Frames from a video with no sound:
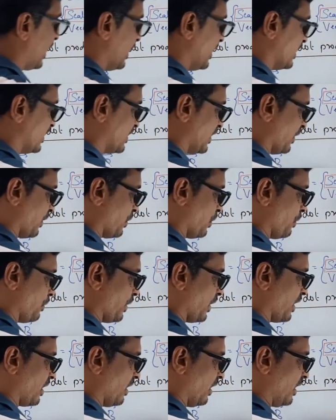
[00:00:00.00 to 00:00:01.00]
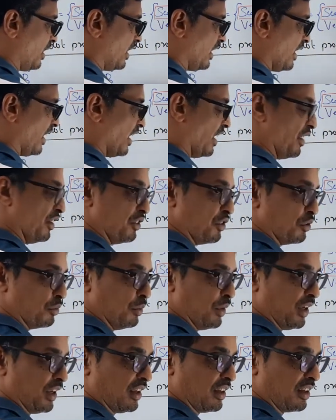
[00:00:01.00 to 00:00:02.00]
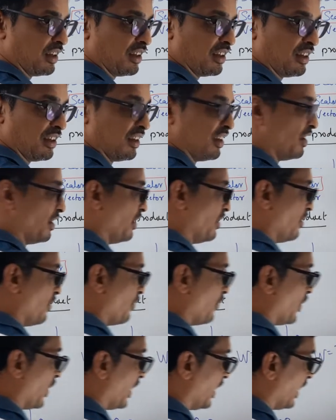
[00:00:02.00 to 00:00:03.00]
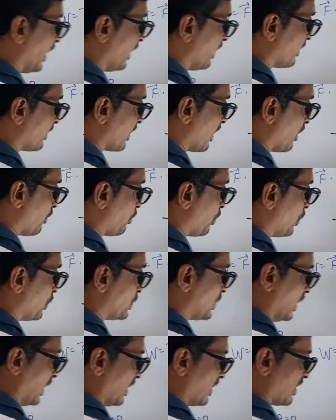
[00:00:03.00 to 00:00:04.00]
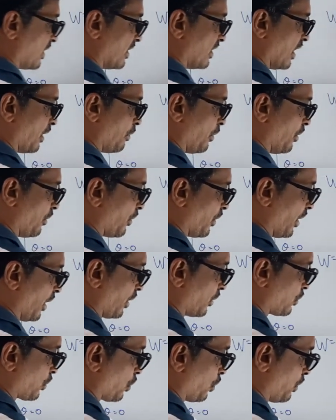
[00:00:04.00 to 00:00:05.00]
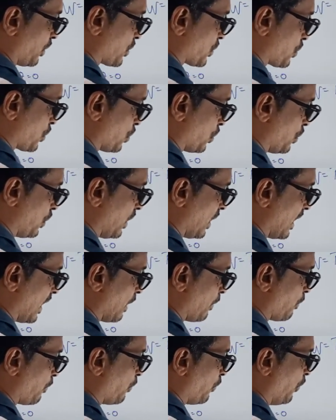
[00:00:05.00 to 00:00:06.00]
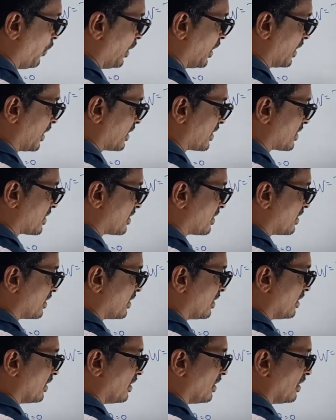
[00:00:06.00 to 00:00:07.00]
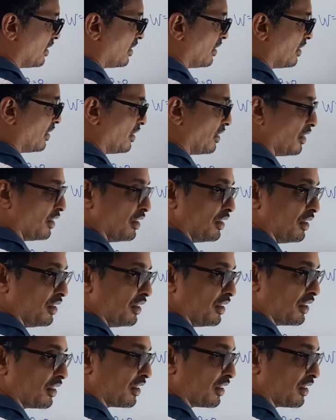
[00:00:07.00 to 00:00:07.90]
0, we got A into B. When it is opposite, that means when you throw a stone upwards, the